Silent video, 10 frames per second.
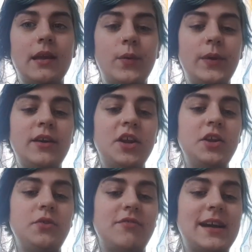We got a
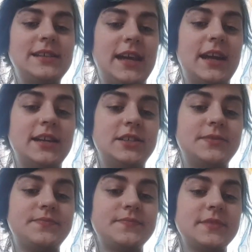new Ratty Cage.
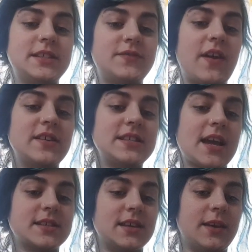It's very
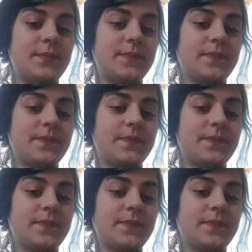sexy.